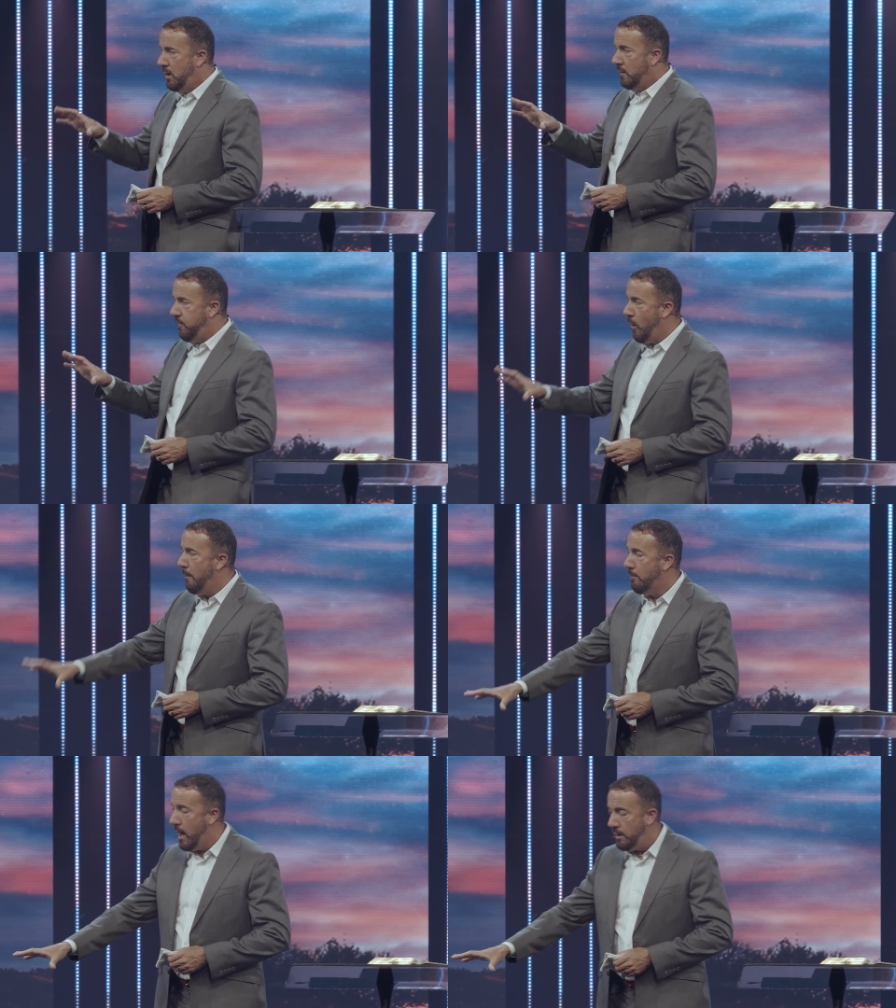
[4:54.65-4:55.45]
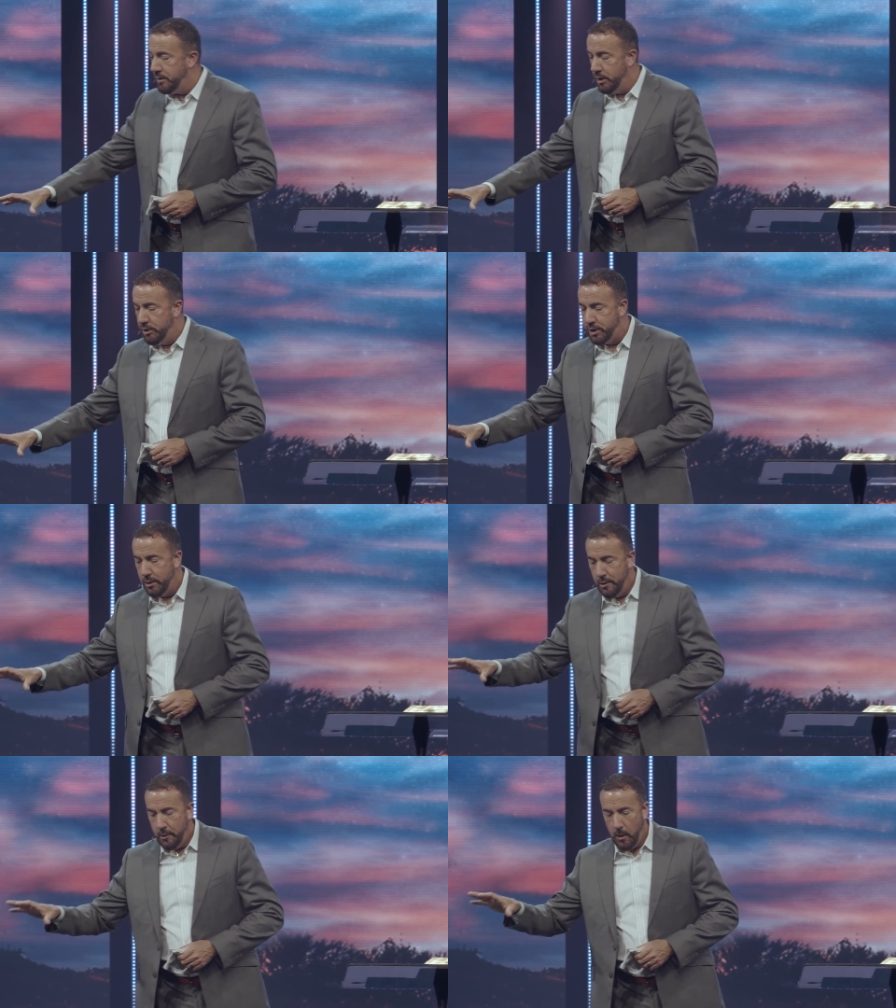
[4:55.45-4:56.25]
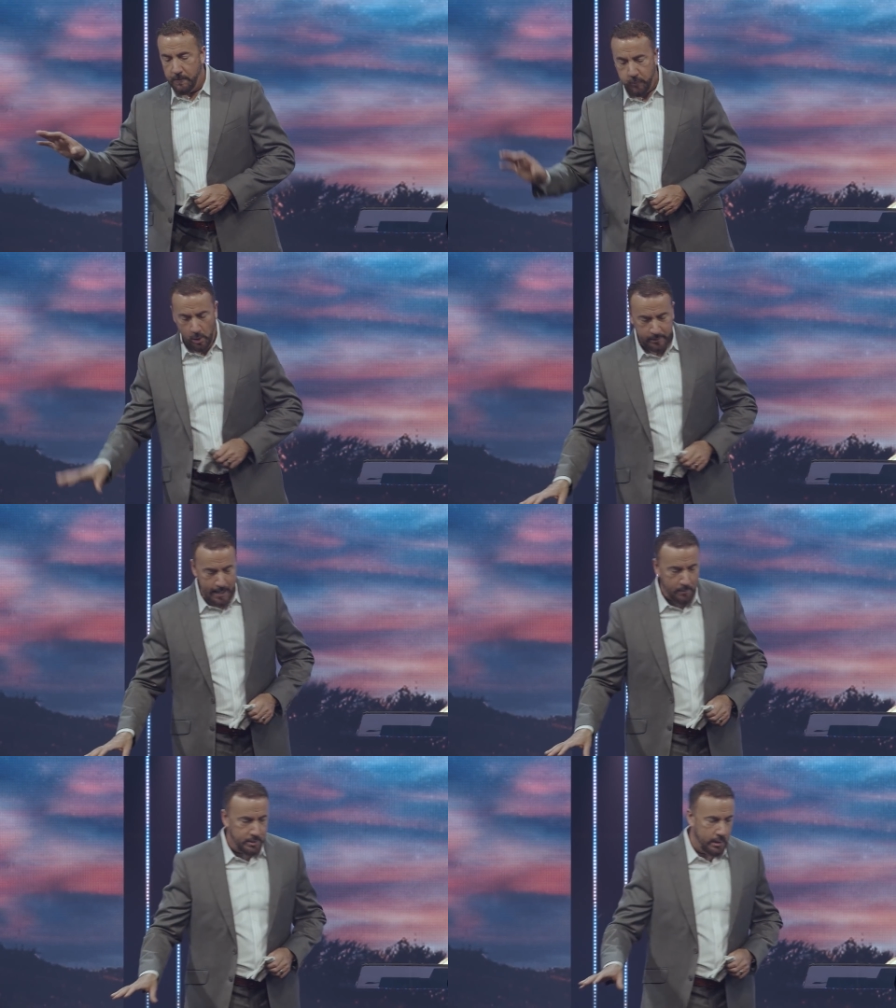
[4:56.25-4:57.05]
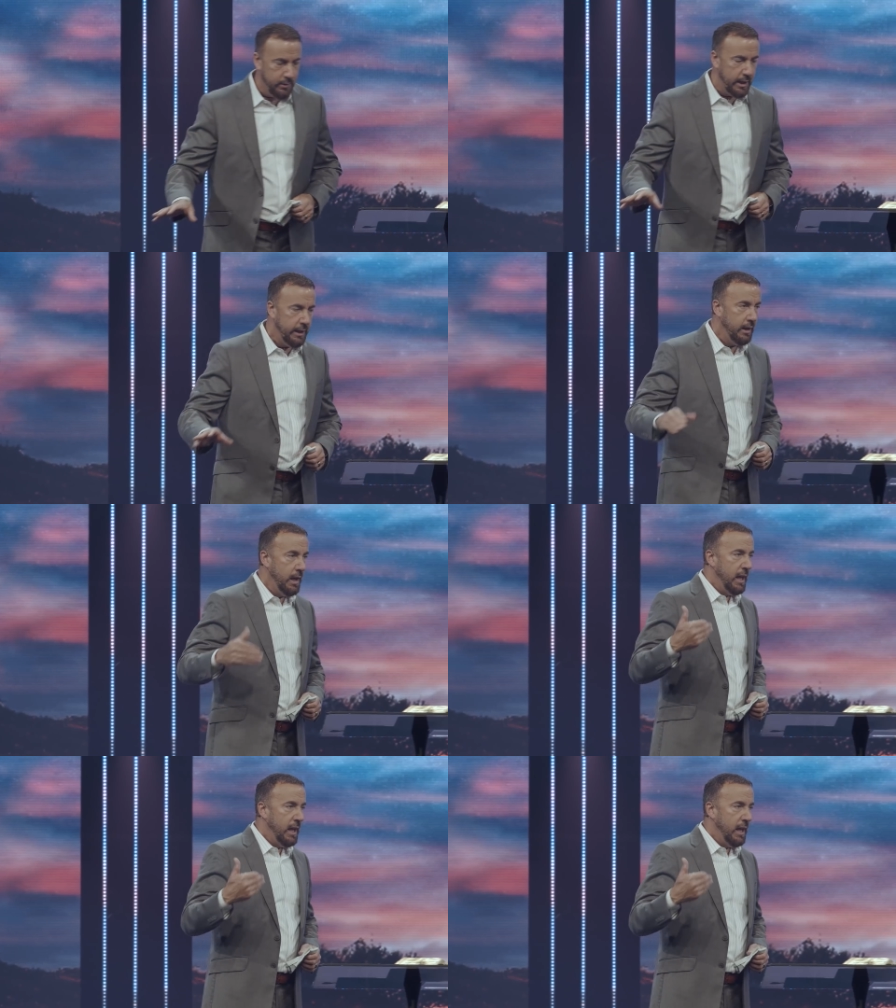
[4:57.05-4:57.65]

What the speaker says: from bondage or from captivity.